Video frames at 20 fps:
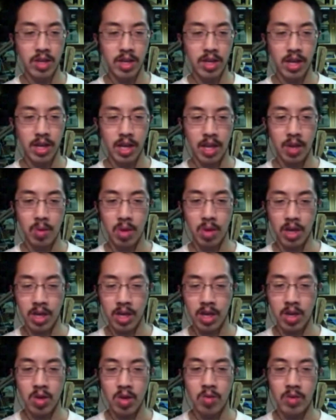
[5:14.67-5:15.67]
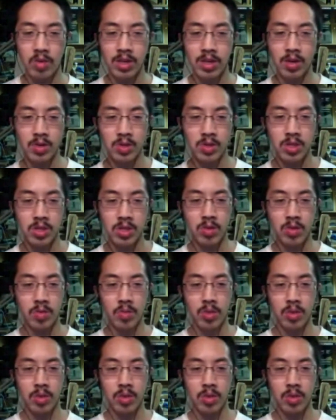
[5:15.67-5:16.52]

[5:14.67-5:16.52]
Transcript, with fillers: I get I get good results too with